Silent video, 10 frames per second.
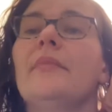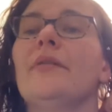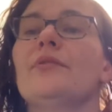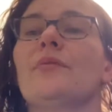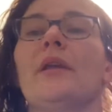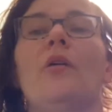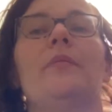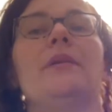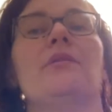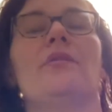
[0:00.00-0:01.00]
I was really
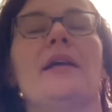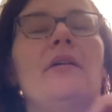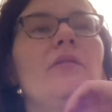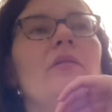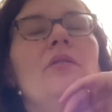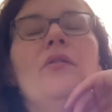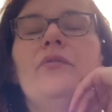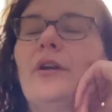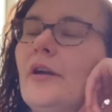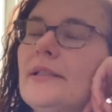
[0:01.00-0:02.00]
hoping to go down
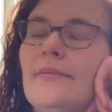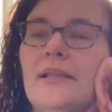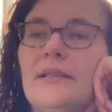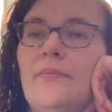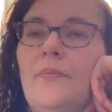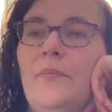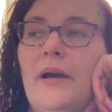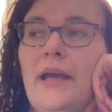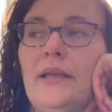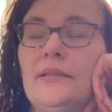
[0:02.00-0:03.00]
over Christmas,
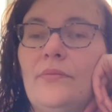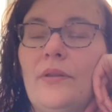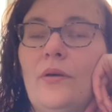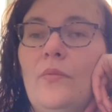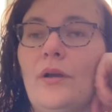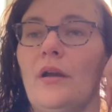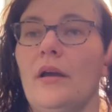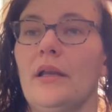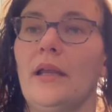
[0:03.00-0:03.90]
but with Omicron